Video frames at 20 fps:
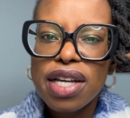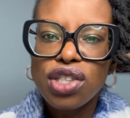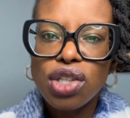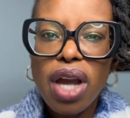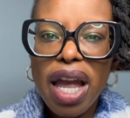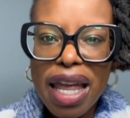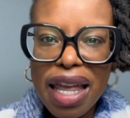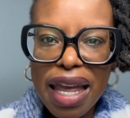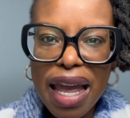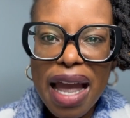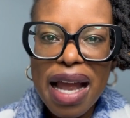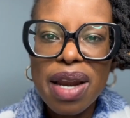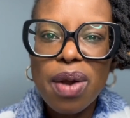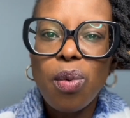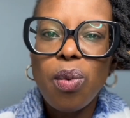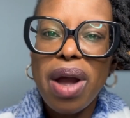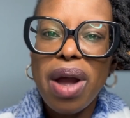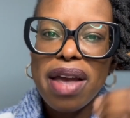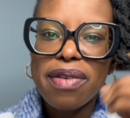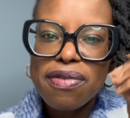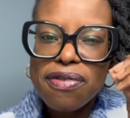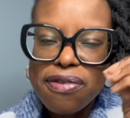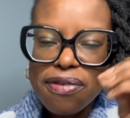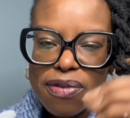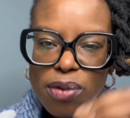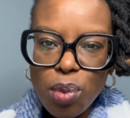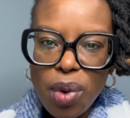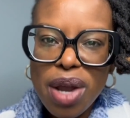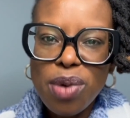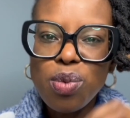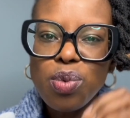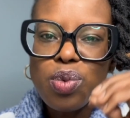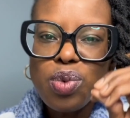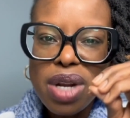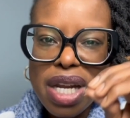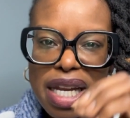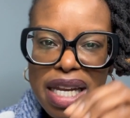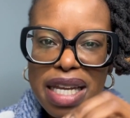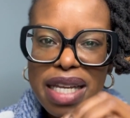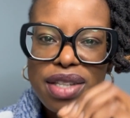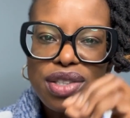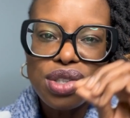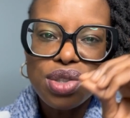So again, we're we're really